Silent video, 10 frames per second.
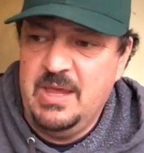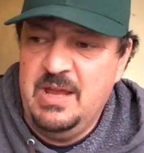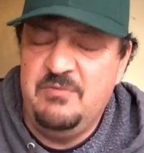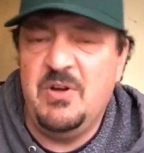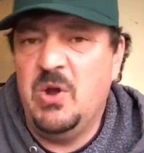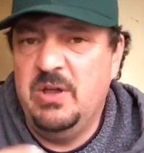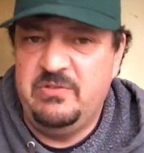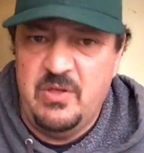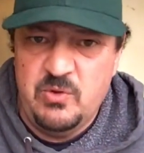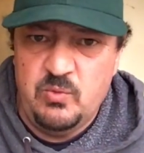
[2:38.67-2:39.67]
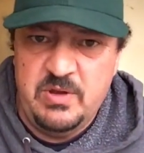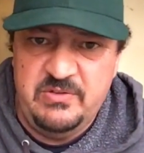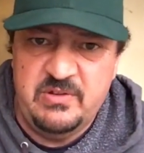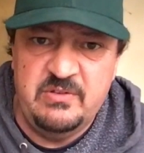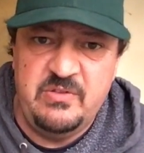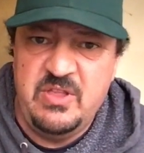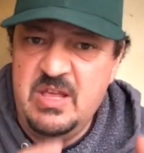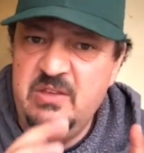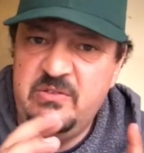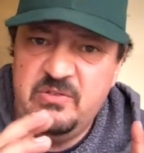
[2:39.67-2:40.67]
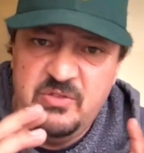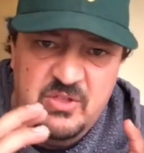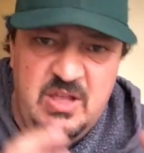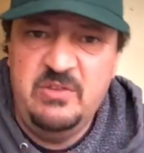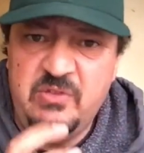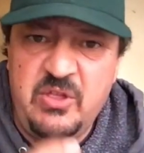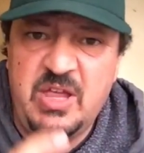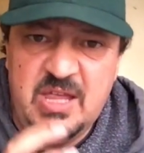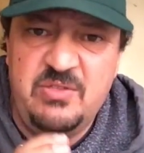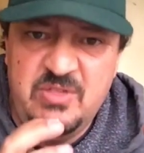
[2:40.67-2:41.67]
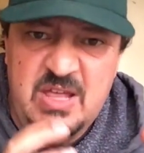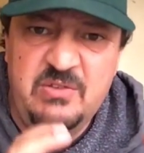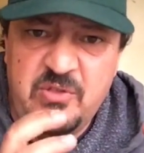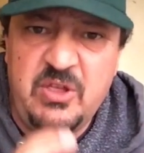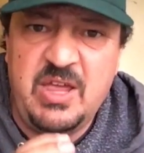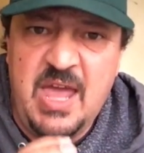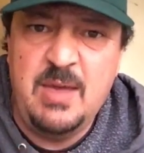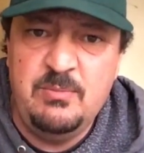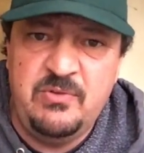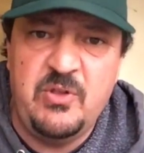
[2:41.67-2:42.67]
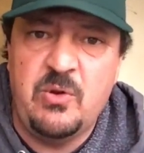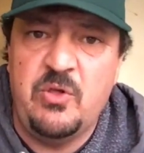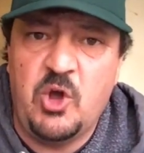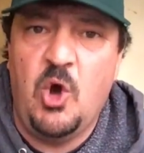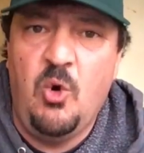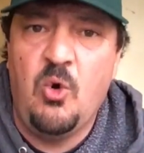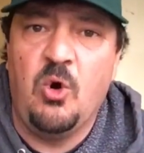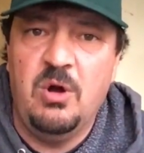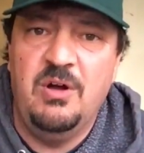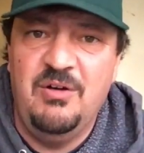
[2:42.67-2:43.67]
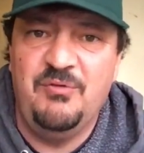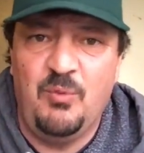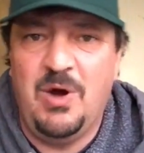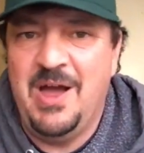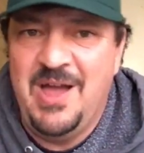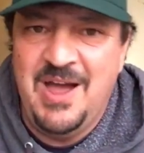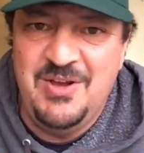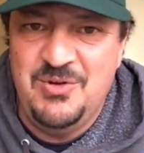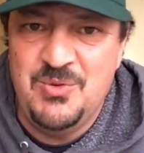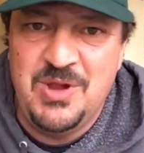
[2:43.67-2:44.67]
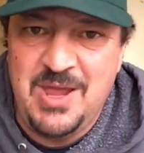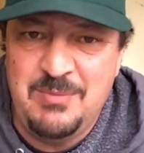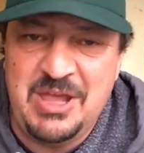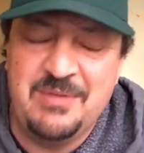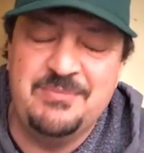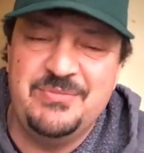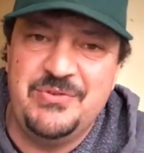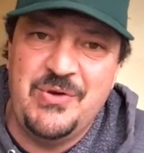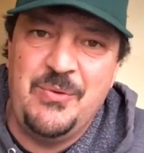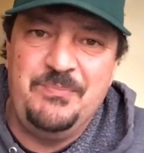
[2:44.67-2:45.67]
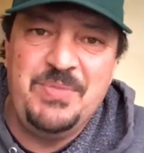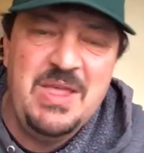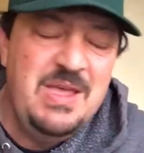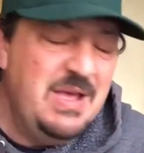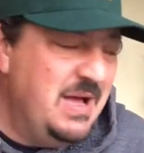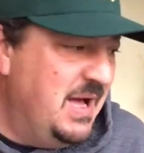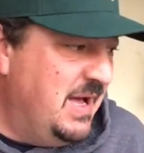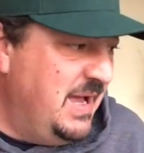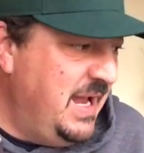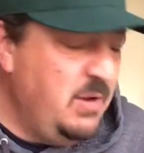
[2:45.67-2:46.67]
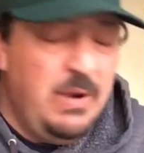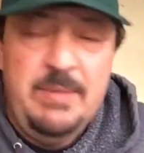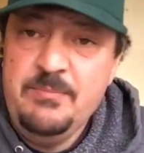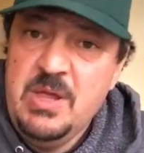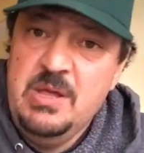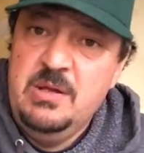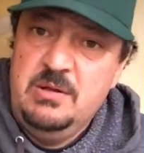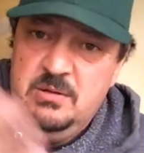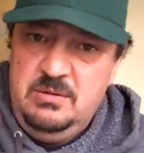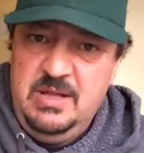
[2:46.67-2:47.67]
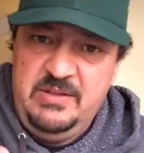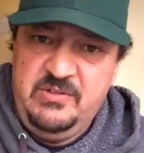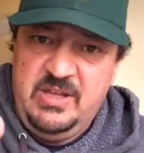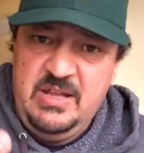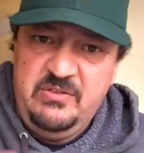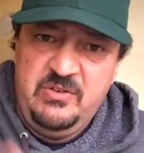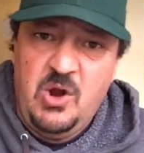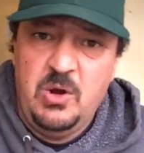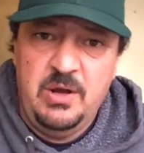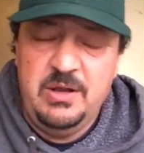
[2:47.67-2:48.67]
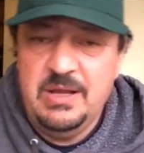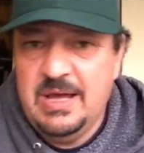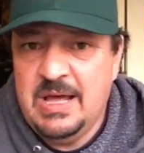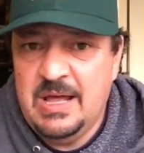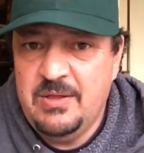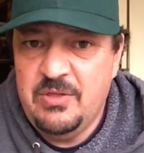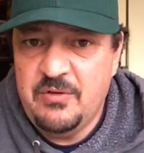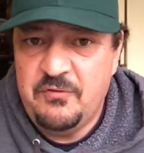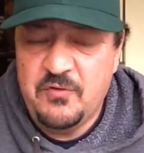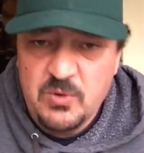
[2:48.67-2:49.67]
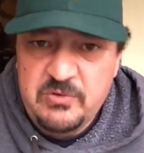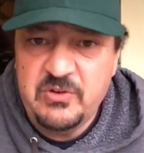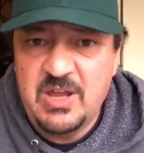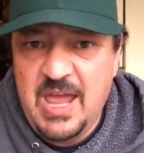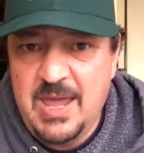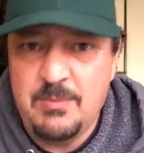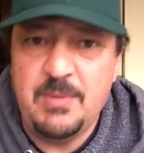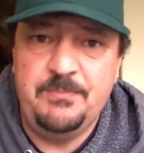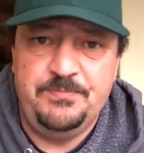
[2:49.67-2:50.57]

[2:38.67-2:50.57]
and various other reasons. These these are the these are the games that are the core of why I do gaming. So, uh, anyway let's get started. Uh, the first game